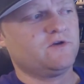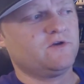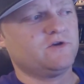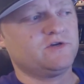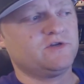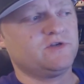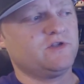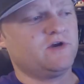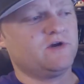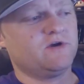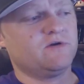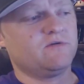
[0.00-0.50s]

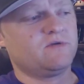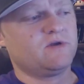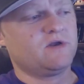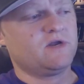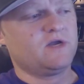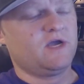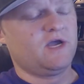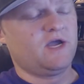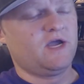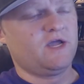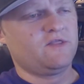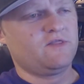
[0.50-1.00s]
They're,
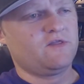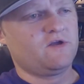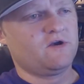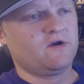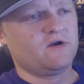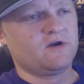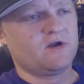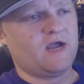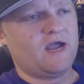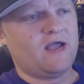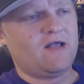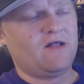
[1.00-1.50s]
they're, uh,
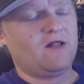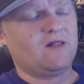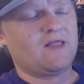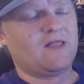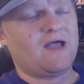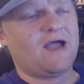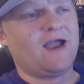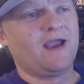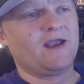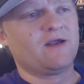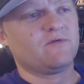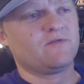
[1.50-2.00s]
they're
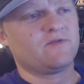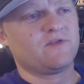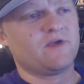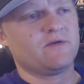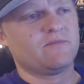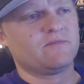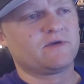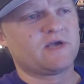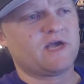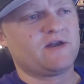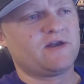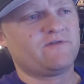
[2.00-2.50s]
allying with
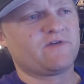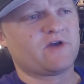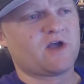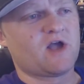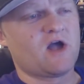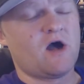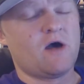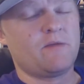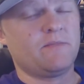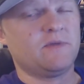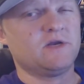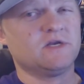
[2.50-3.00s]
them kind of a
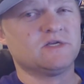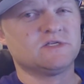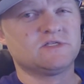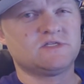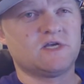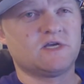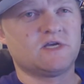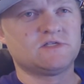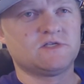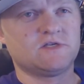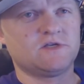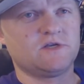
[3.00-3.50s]
common
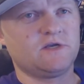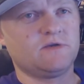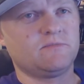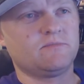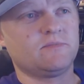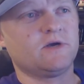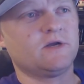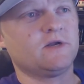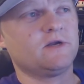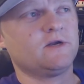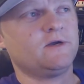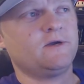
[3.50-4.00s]
necessity,
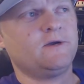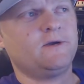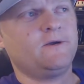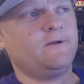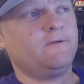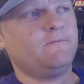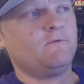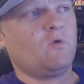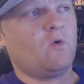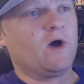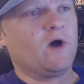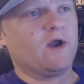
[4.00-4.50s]
but
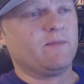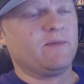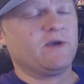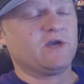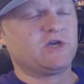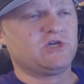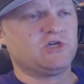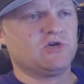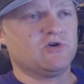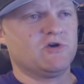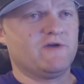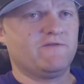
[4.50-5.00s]
want to
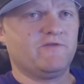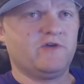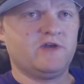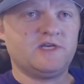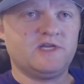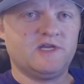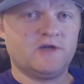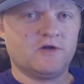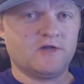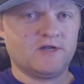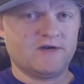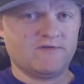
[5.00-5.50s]
make sure every
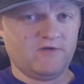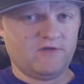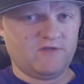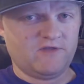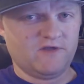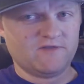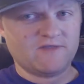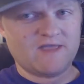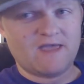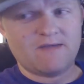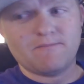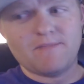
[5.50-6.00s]
deal and
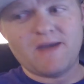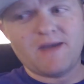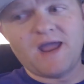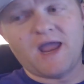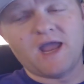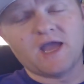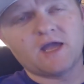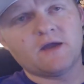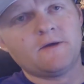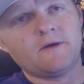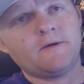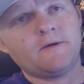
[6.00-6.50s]
everything they make